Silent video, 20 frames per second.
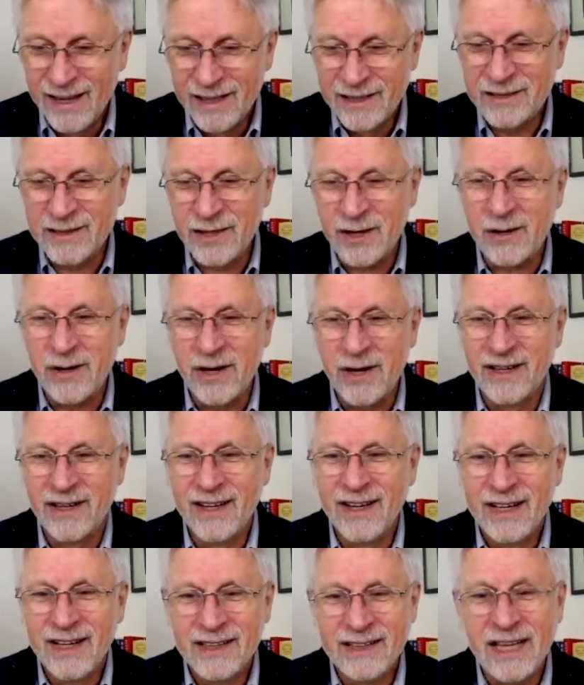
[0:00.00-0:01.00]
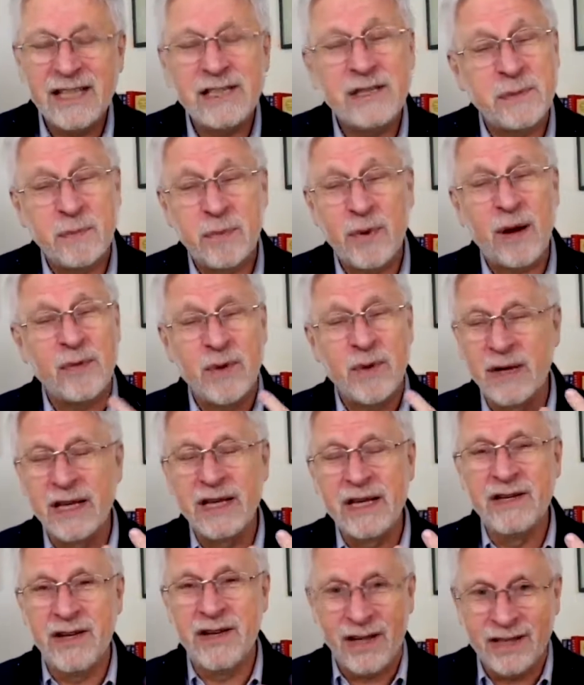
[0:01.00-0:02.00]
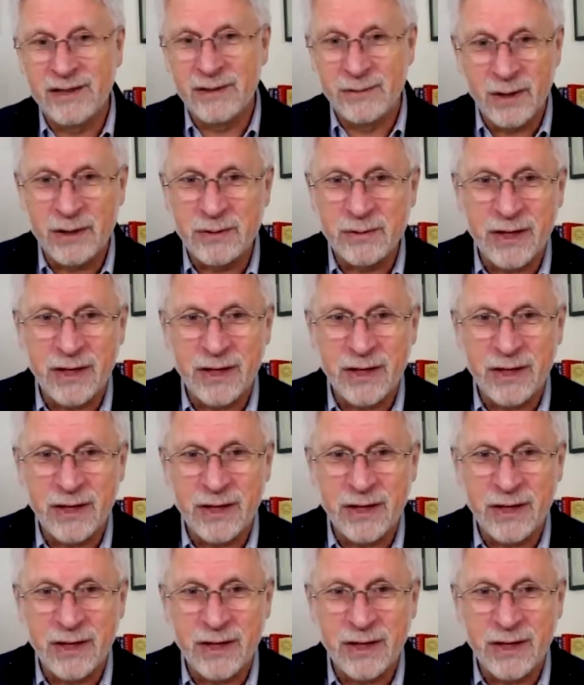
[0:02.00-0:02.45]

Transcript: so that's probably not what